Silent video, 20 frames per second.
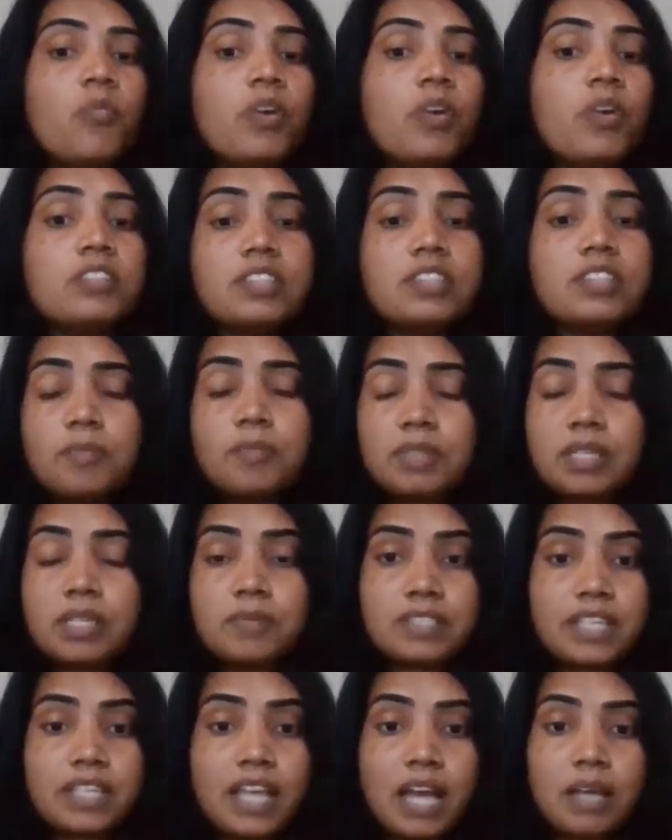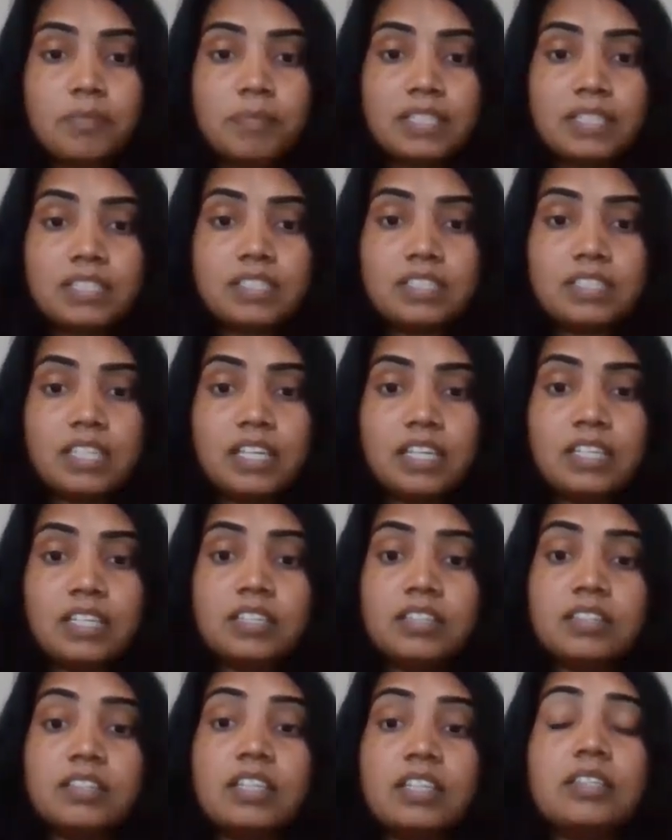When symptoms can be
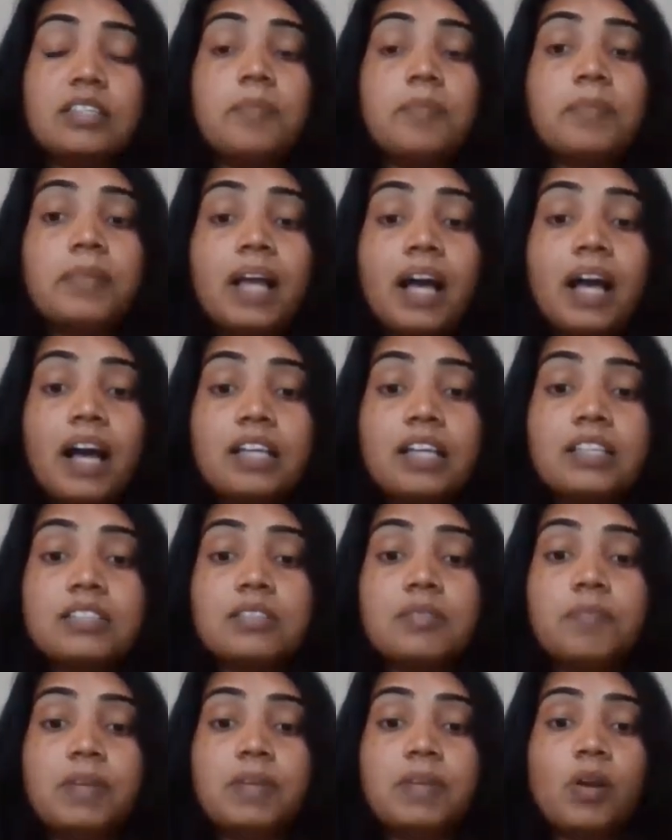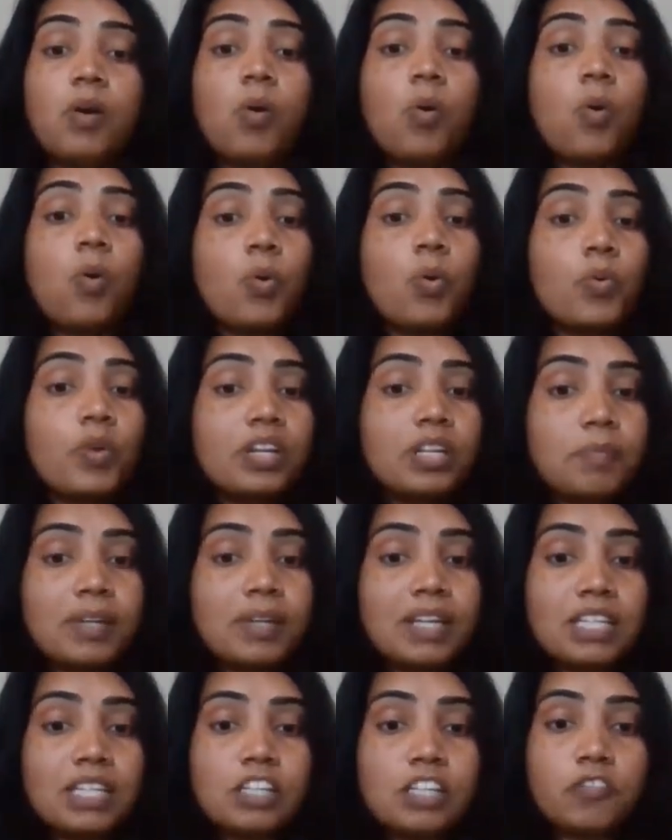seen, then the plants may already
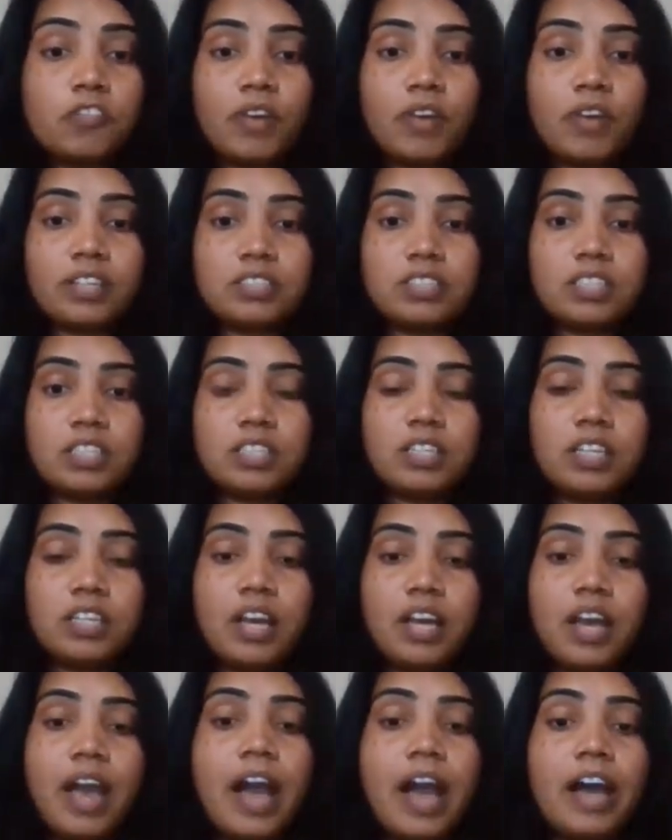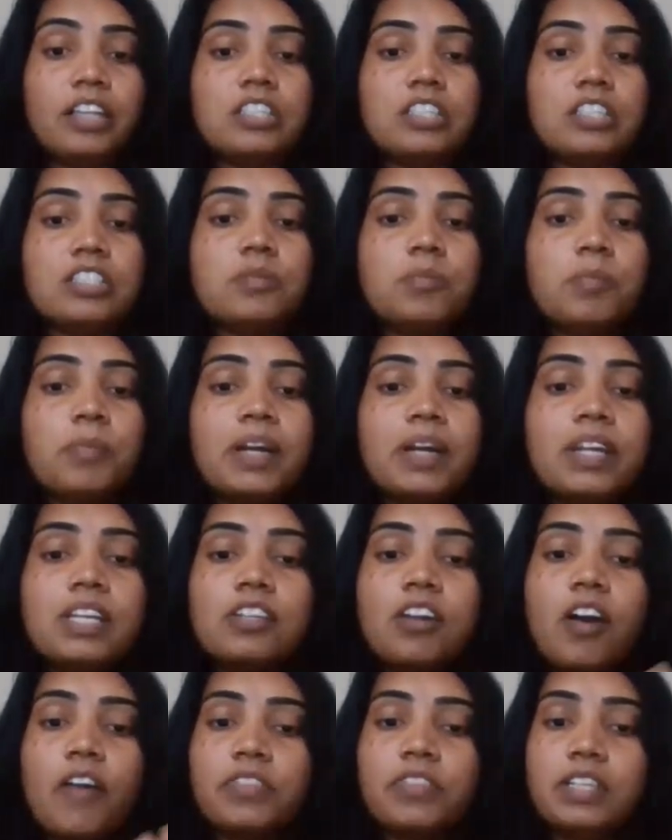be infected and the
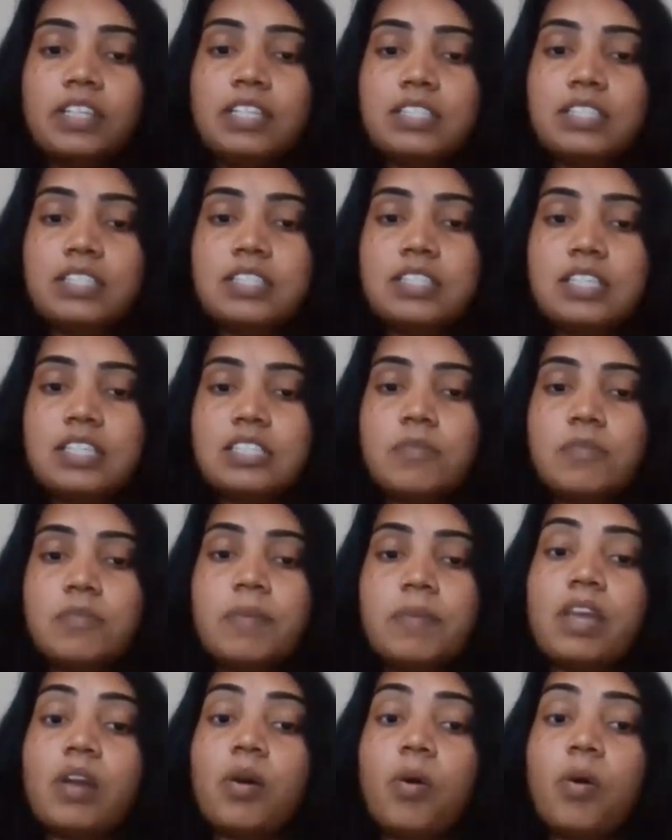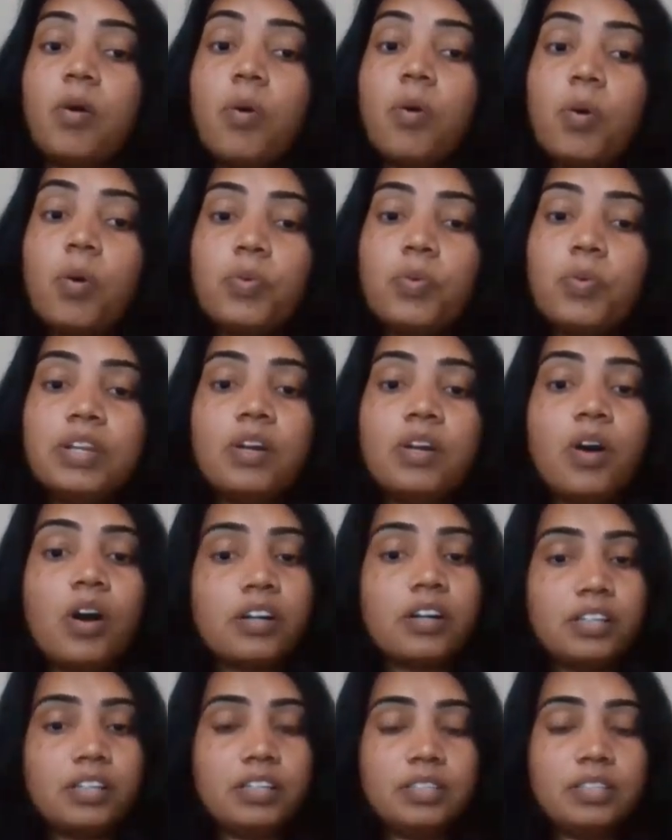spreading of the disease may already
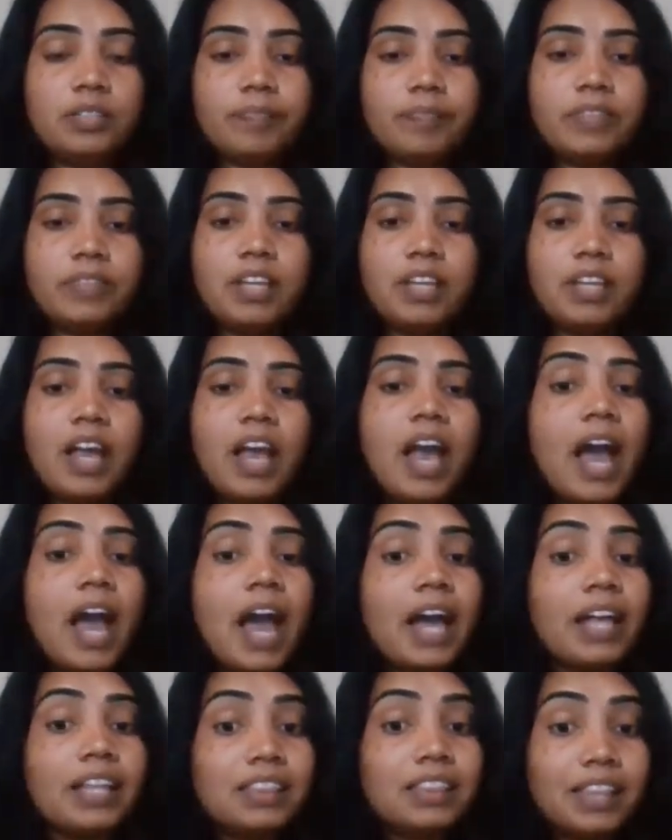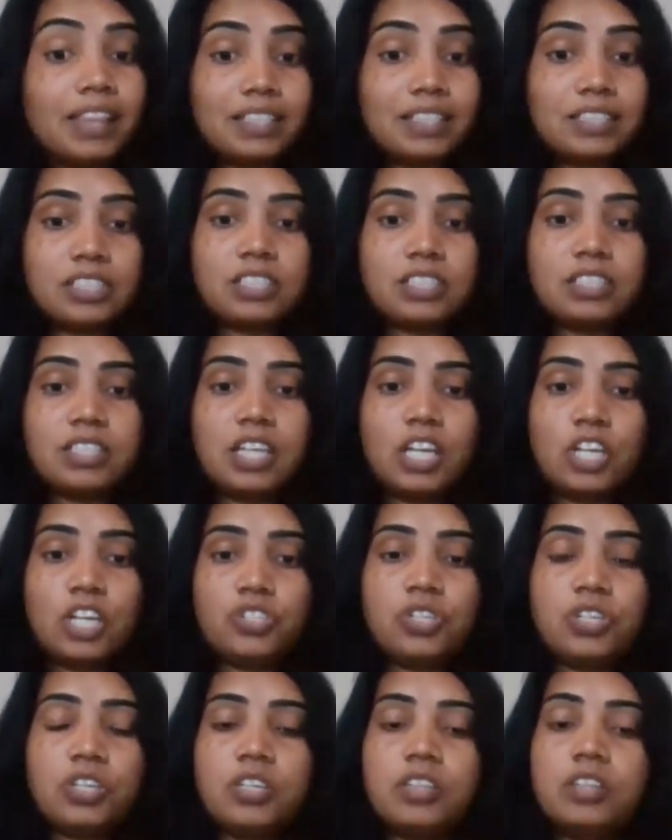occur. At that
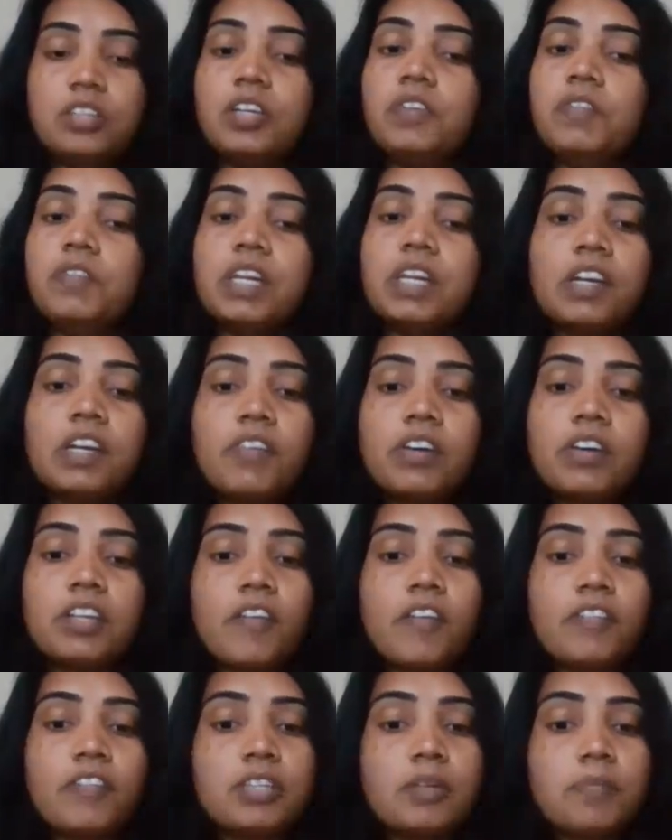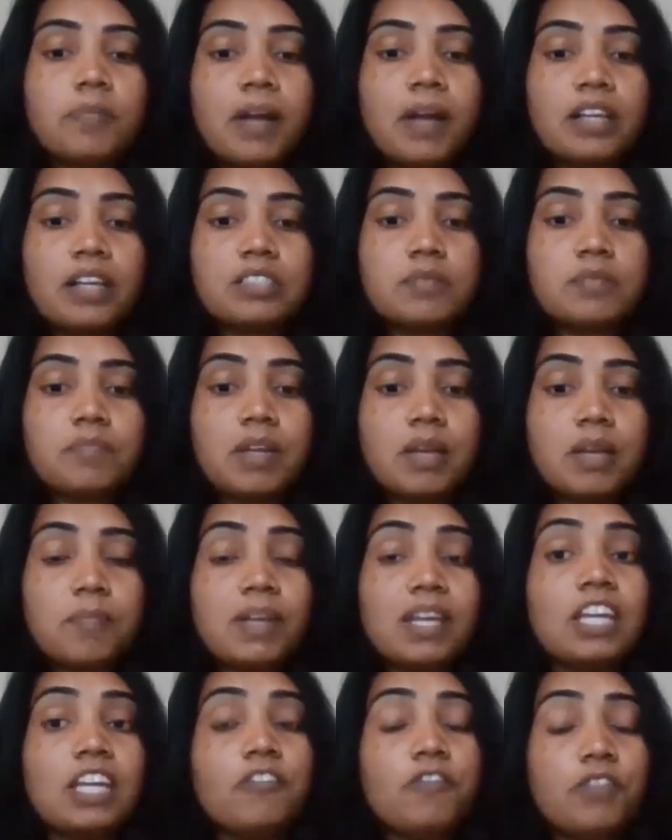stage, the recovery of the plants may
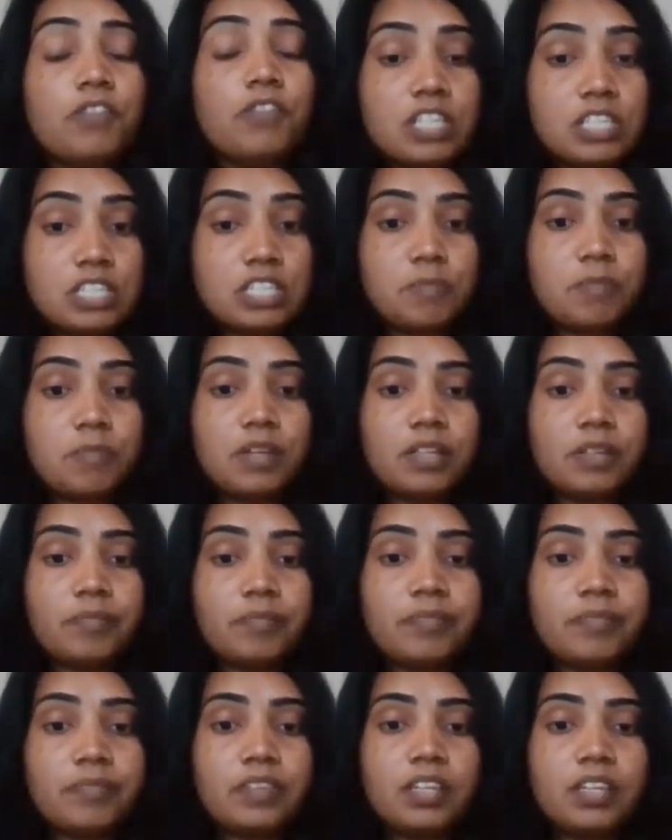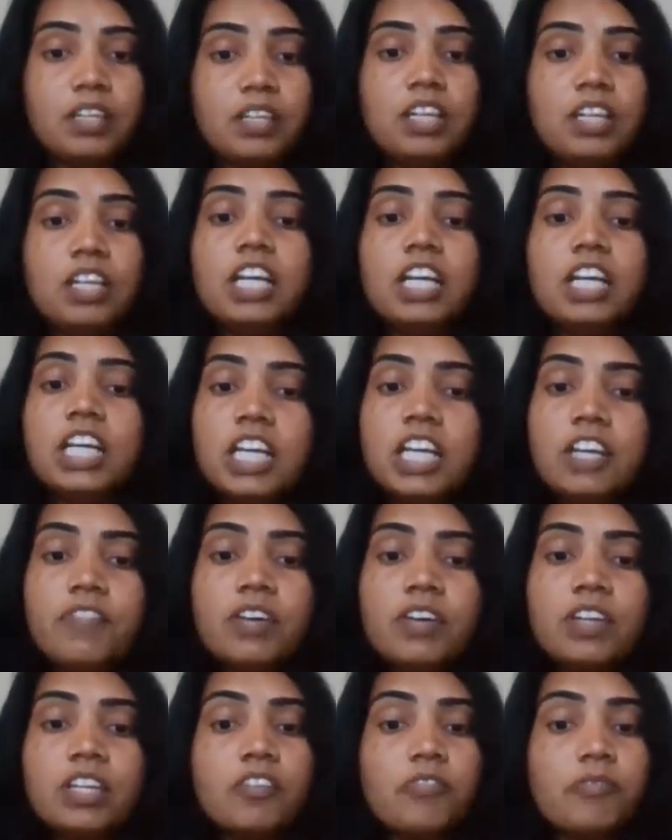be infeasible.
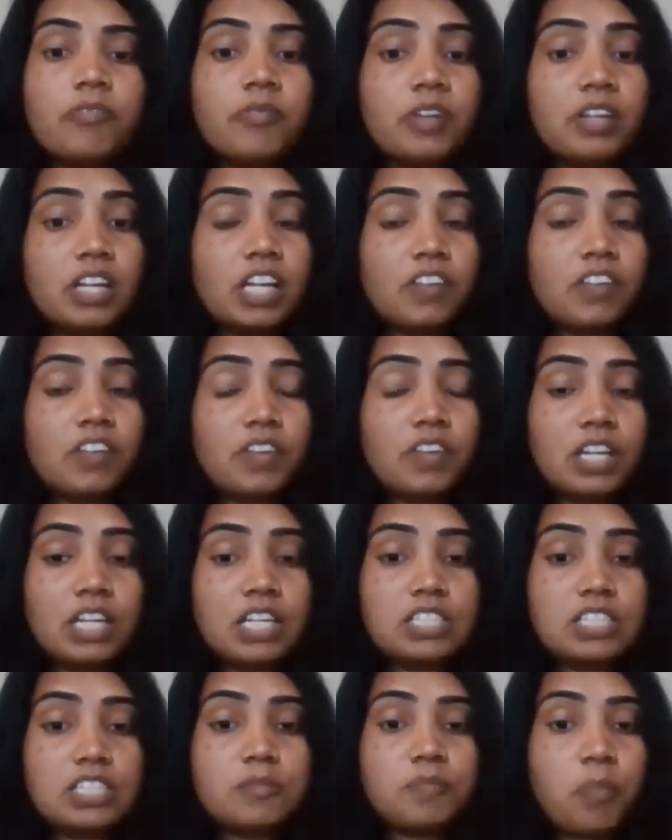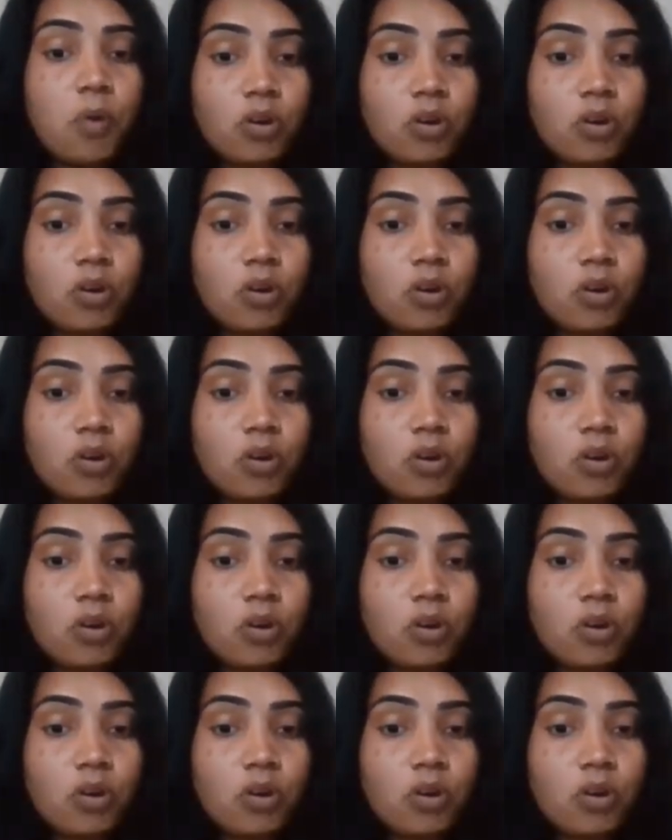Even if recovery is